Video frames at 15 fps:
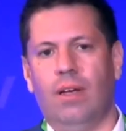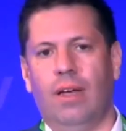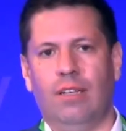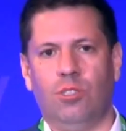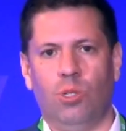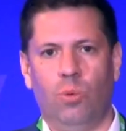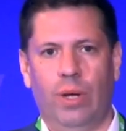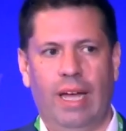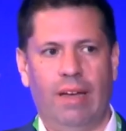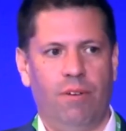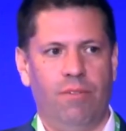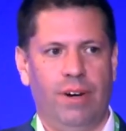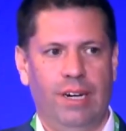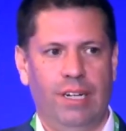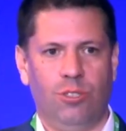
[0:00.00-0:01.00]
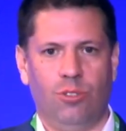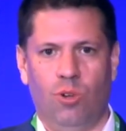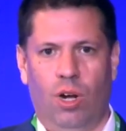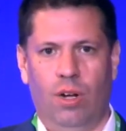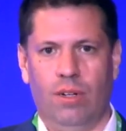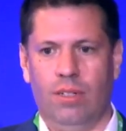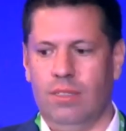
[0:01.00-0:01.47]
And so we have a very
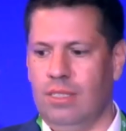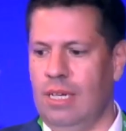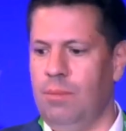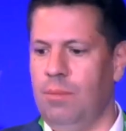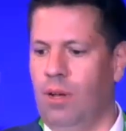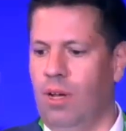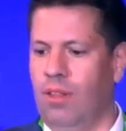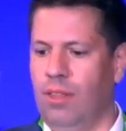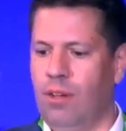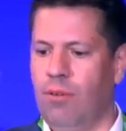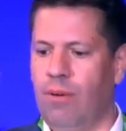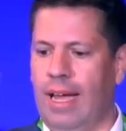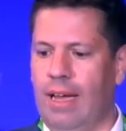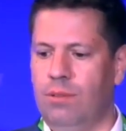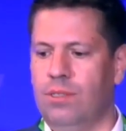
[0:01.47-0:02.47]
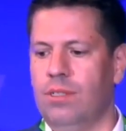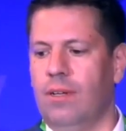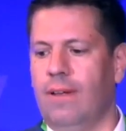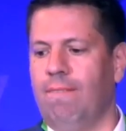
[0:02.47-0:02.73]
strong team on the ground.